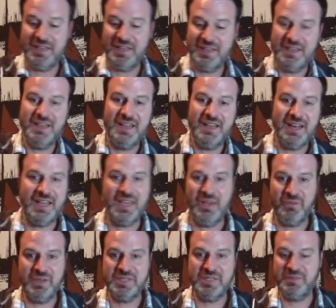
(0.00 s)
I can't wait to
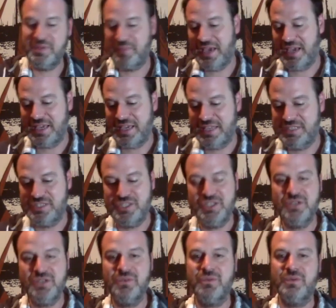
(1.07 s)
be back and see you
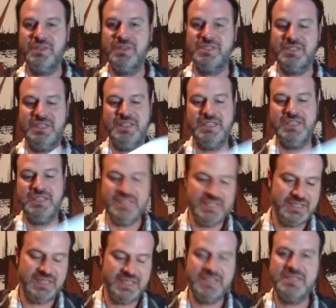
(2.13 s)
once the disease
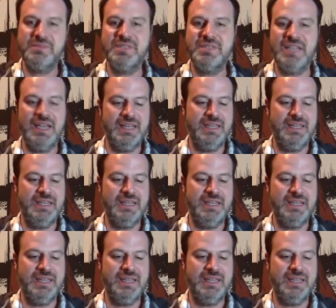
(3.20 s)
is subsided.